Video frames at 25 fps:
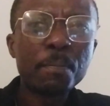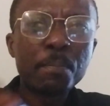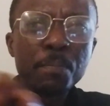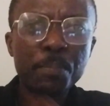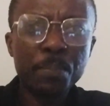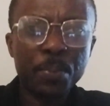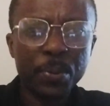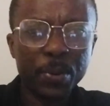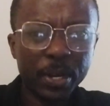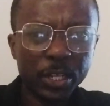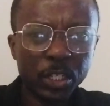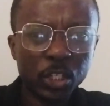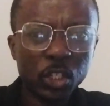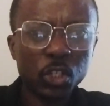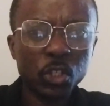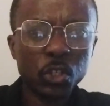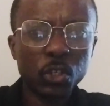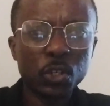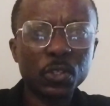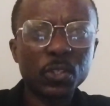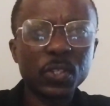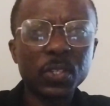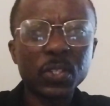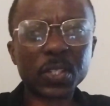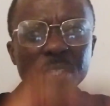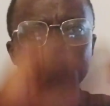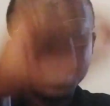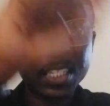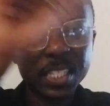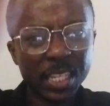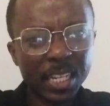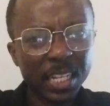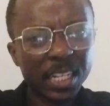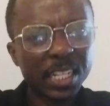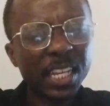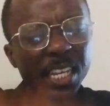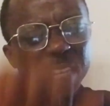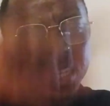precious
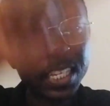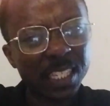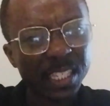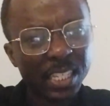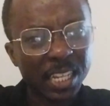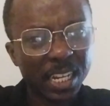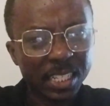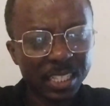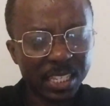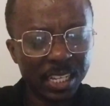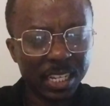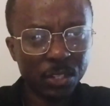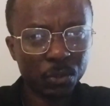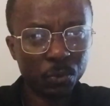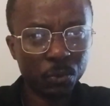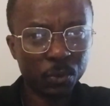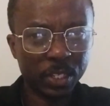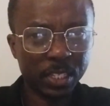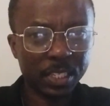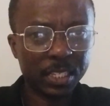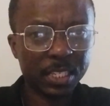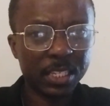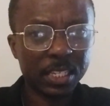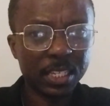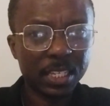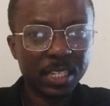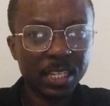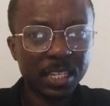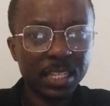thing he started with,